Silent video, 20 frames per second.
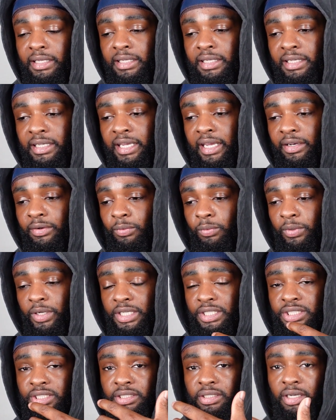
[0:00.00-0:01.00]
can
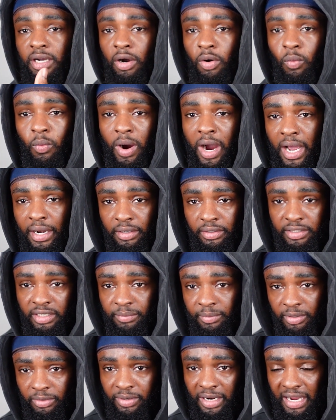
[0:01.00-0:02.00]
reach a wider
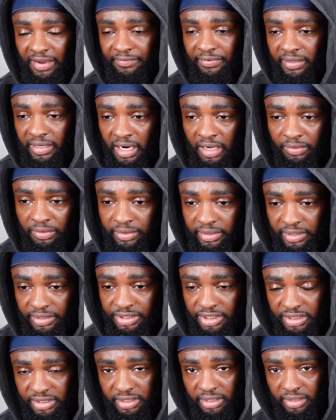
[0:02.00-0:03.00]
demographic other than
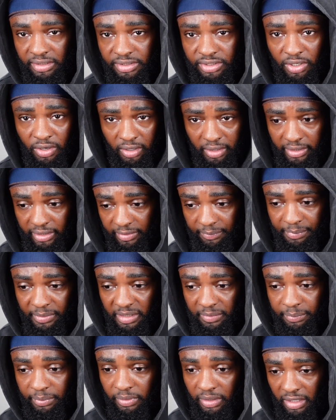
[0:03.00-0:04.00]
just the targeted
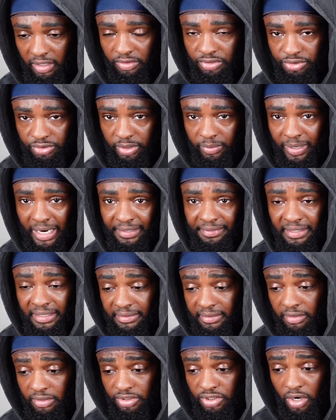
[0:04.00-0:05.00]
people of streetwear. I
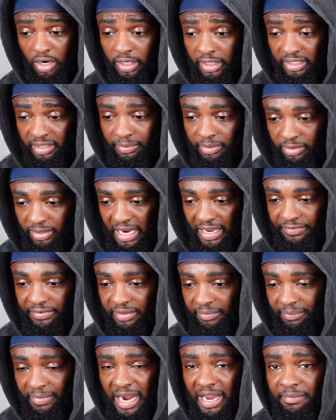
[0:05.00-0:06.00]
think their target
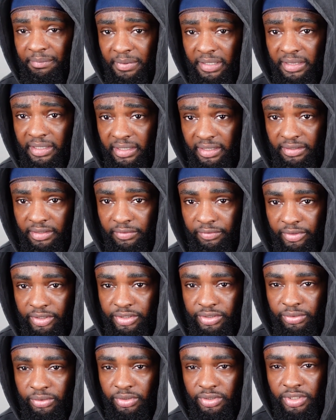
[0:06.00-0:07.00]
demographic might be the
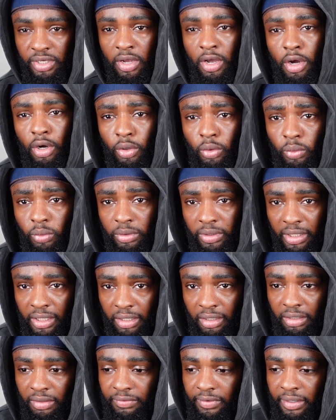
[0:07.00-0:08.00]
individuals who
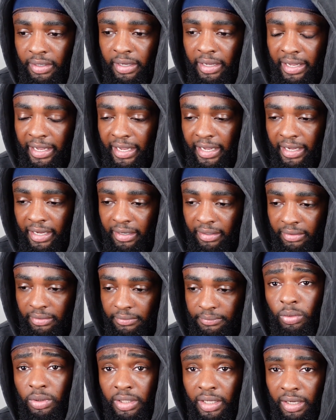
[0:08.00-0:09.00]
love
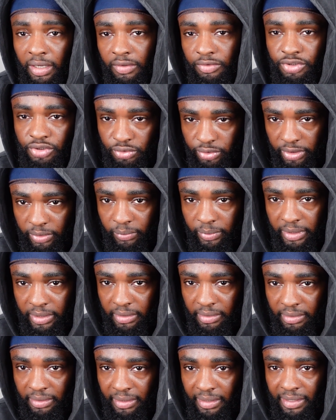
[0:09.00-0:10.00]

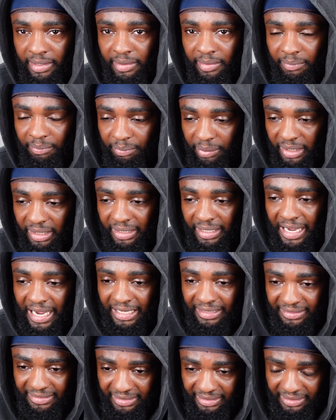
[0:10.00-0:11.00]
streetwear, but
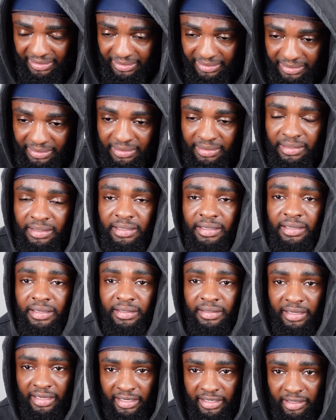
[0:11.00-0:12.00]
I think
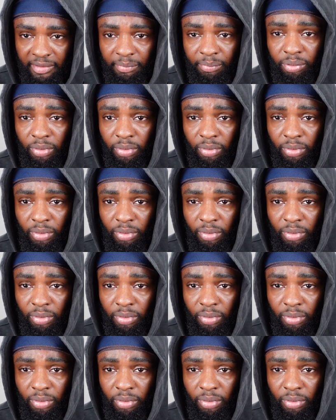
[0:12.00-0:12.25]
it could